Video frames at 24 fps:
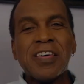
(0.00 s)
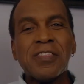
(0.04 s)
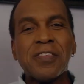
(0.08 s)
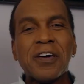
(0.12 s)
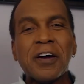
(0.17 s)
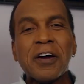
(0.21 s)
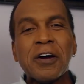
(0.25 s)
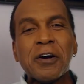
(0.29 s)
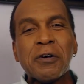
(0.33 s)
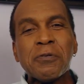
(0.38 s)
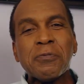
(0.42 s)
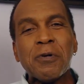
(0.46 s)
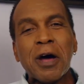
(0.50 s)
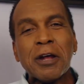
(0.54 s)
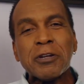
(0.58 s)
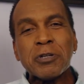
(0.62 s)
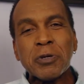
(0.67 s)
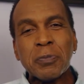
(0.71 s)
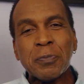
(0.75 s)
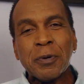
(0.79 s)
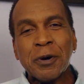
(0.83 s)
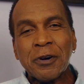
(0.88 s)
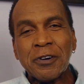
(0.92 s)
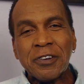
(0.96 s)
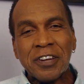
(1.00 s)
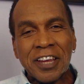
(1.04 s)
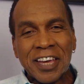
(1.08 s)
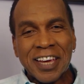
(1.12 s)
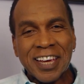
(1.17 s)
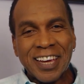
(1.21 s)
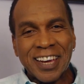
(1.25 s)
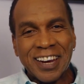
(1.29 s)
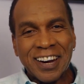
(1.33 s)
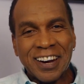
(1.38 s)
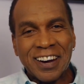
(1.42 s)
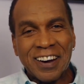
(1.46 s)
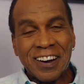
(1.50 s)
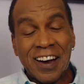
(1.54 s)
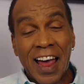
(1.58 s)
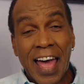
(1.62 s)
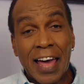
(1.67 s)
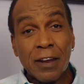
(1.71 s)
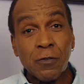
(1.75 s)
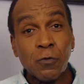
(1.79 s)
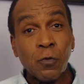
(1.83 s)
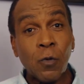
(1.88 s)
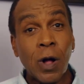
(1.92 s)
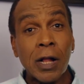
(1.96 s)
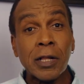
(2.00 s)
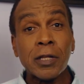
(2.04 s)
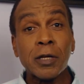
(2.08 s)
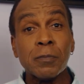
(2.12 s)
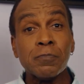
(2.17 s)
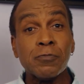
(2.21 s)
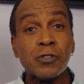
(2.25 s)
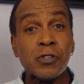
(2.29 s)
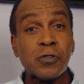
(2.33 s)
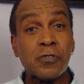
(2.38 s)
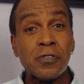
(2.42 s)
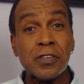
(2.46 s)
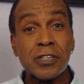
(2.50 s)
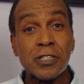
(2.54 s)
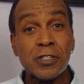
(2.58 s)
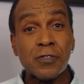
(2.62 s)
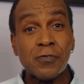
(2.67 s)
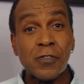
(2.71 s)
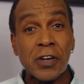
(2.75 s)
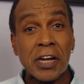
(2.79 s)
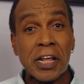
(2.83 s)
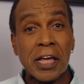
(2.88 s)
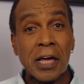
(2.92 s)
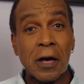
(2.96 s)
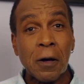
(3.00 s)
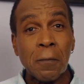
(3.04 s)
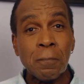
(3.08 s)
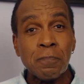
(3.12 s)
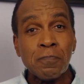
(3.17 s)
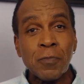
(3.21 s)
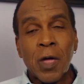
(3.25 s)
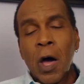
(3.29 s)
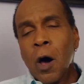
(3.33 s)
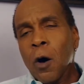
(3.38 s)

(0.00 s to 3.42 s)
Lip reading: there, Roger Burnley here, and welcome to this video.